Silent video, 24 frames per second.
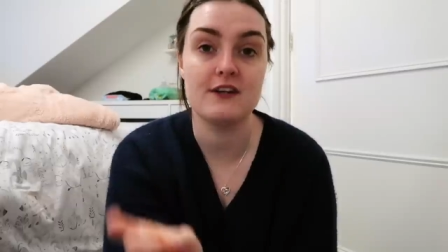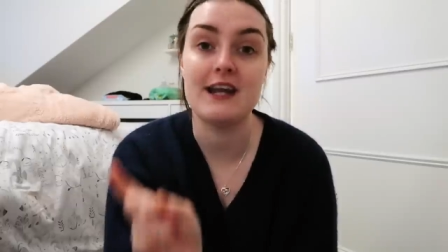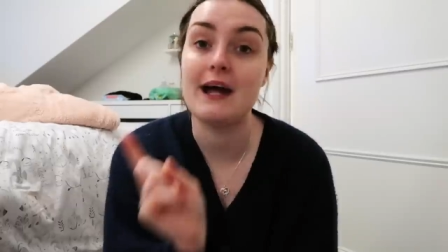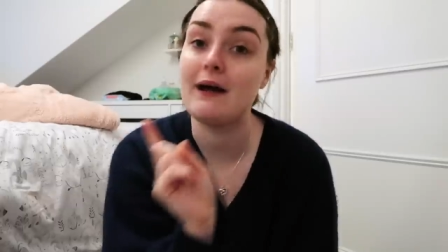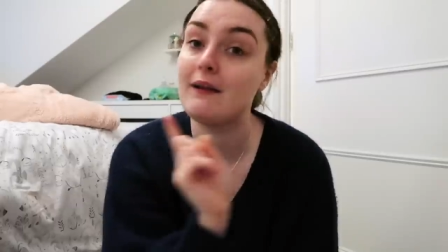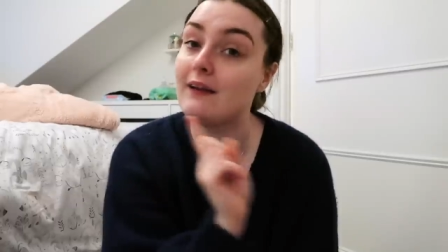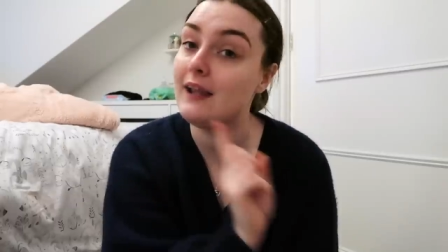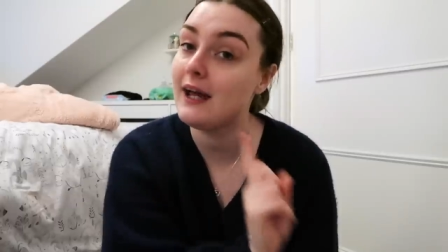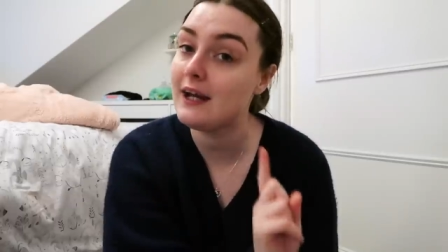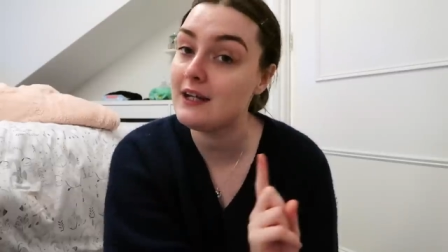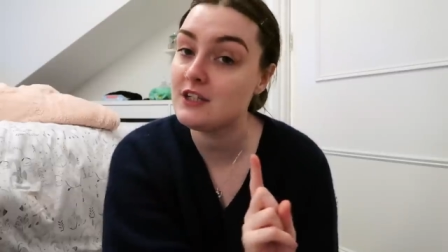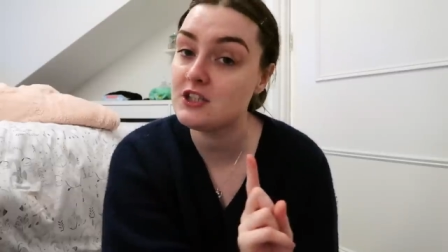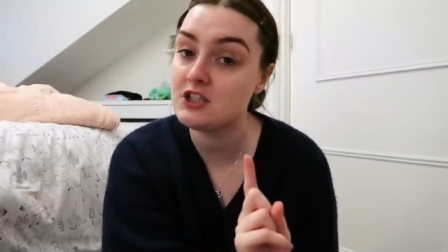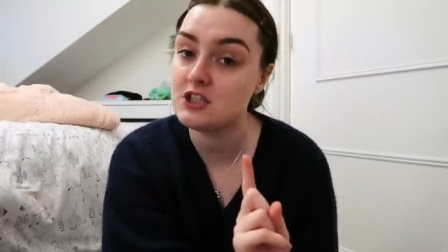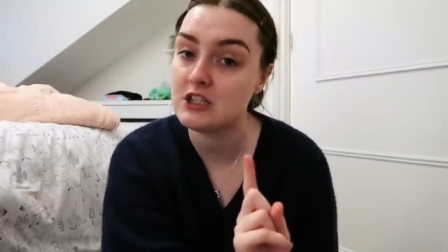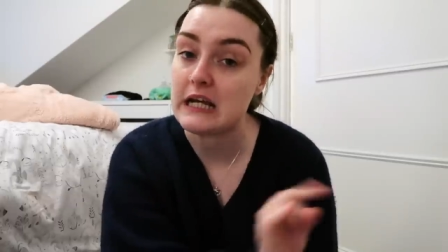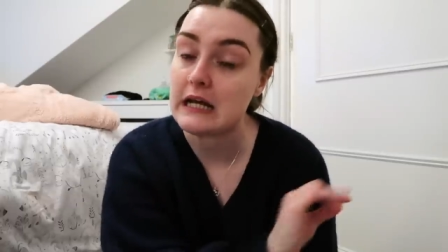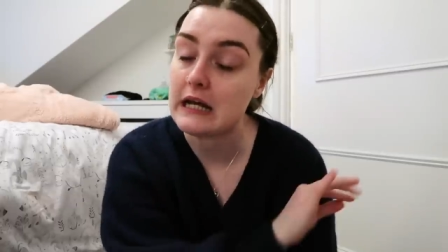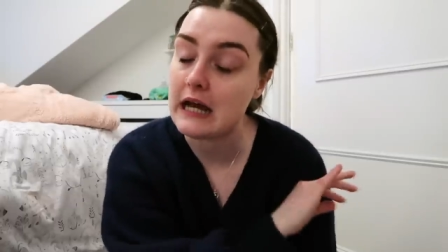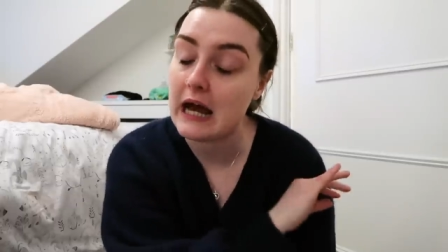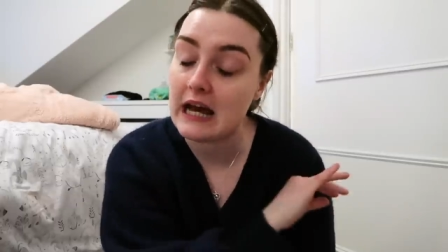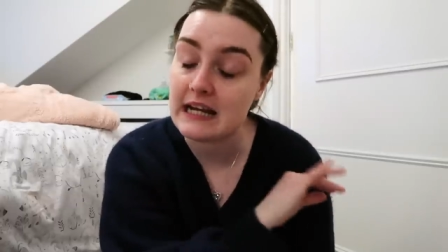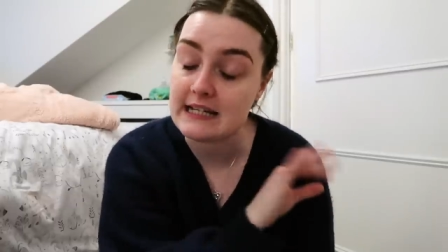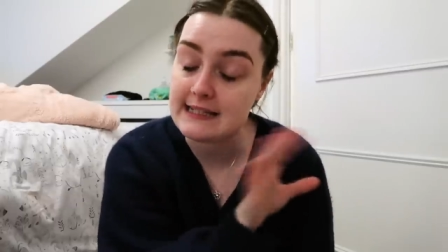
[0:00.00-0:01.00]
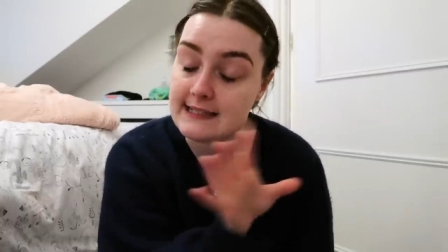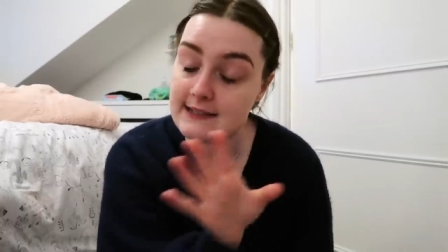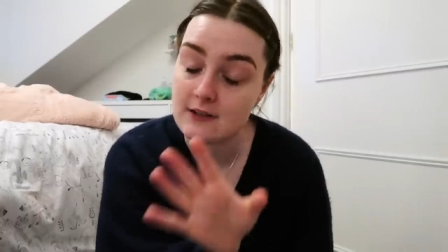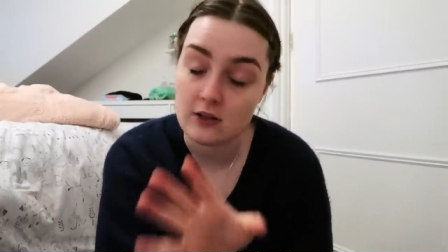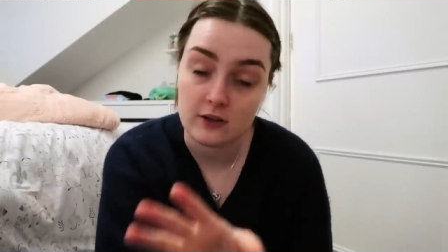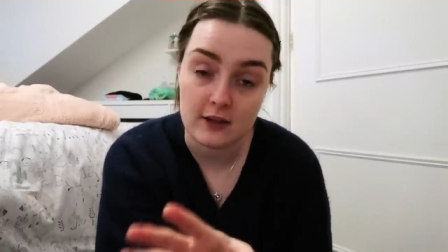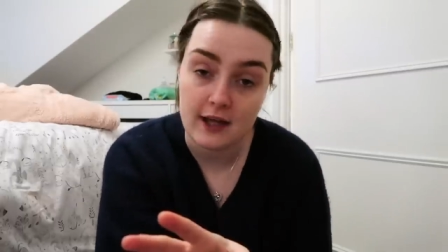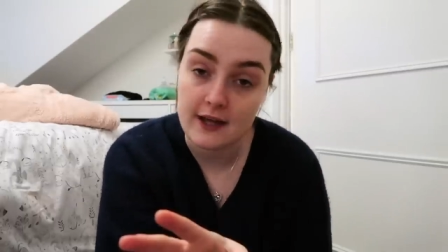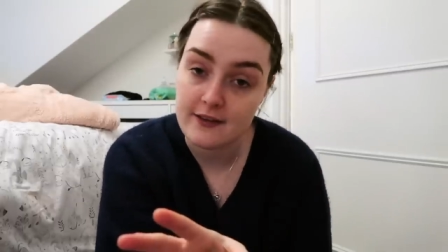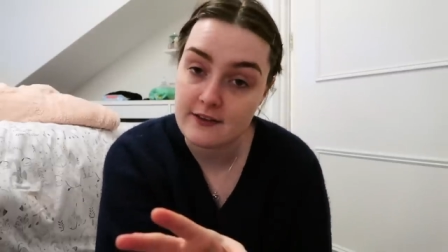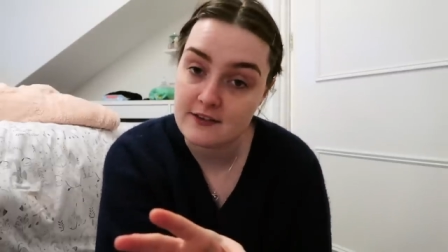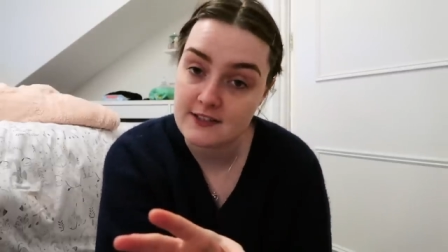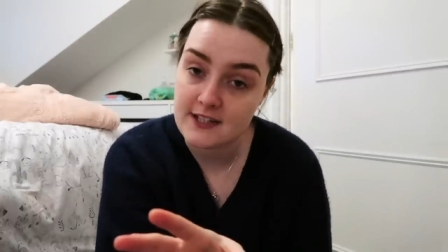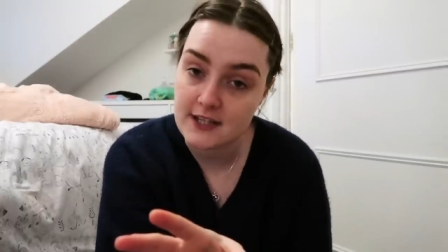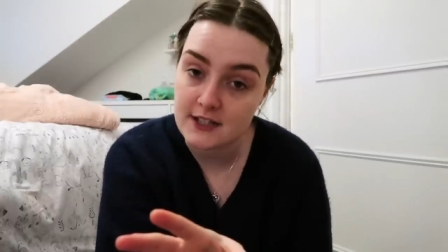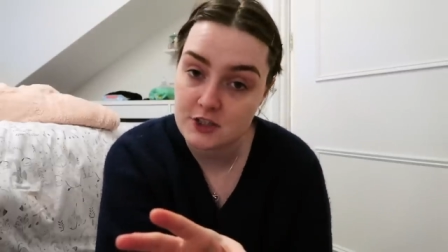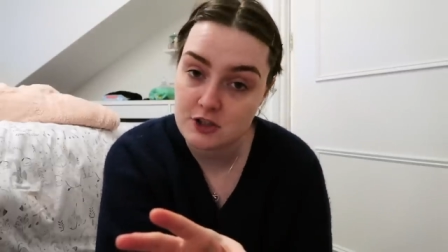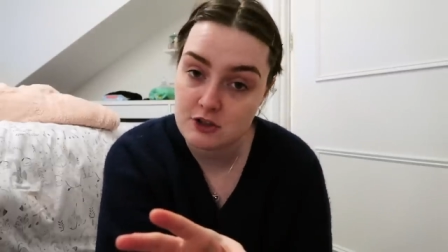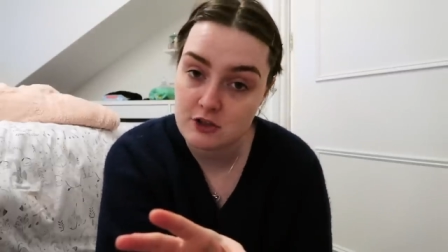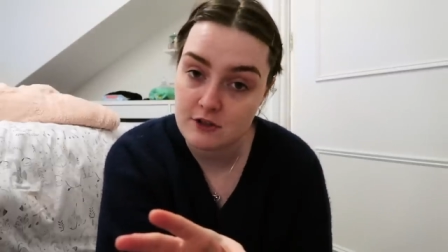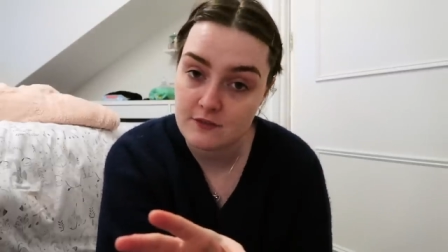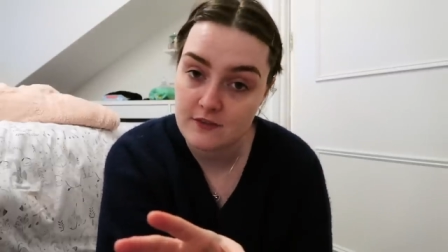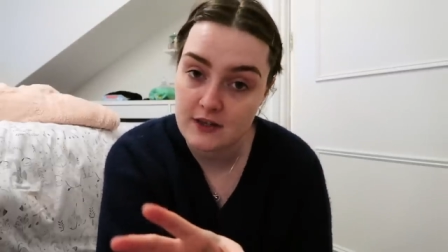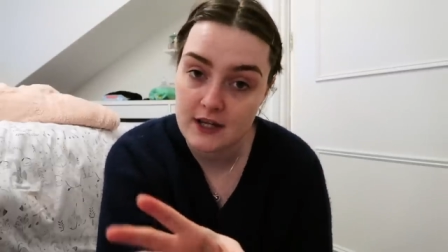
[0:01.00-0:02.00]
Now last year I did not like the
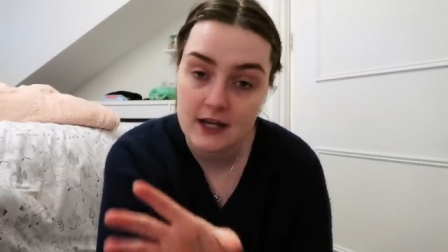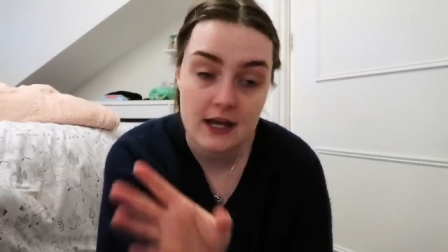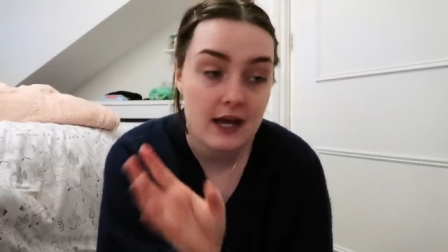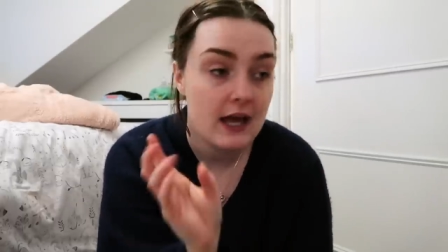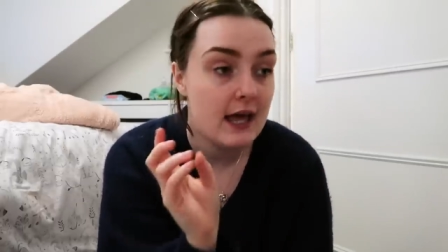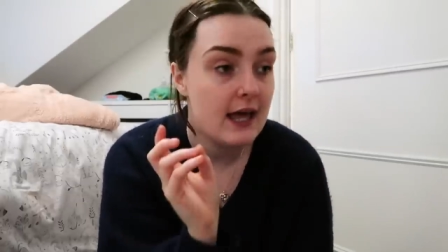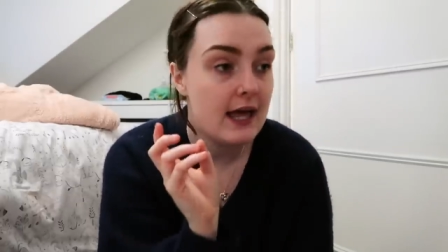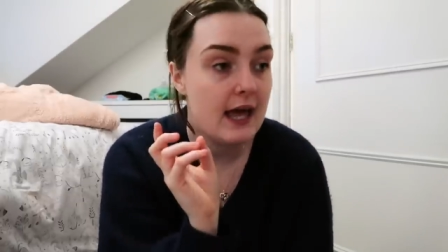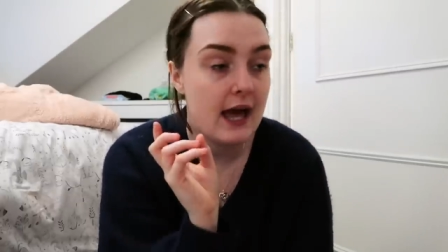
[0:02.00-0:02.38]
texture of it,